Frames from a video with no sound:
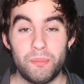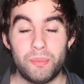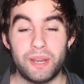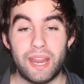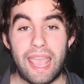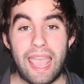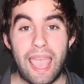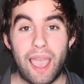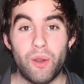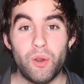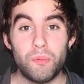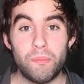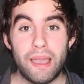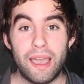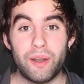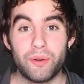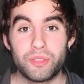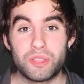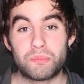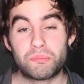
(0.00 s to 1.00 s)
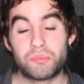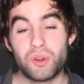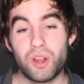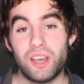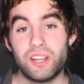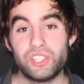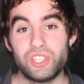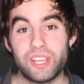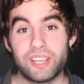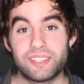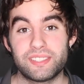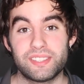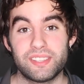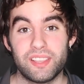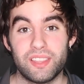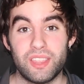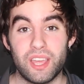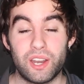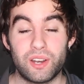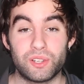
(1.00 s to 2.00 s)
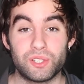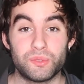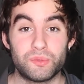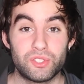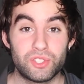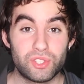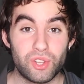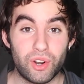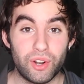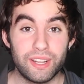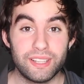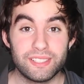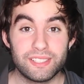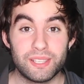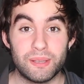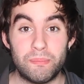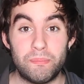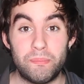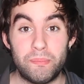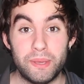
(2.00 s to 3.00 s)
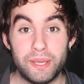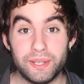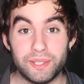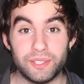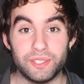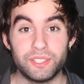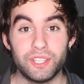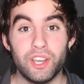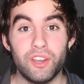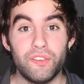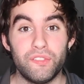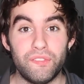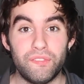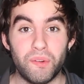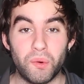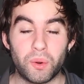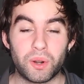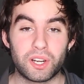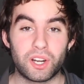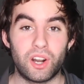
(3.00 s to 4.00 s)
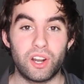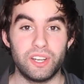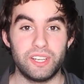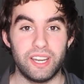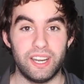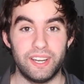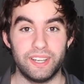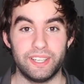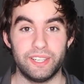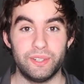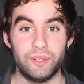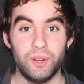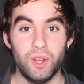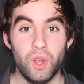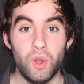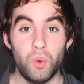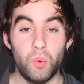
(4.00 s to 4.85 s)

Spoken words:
But how about the projects that are starting to build for Cardano?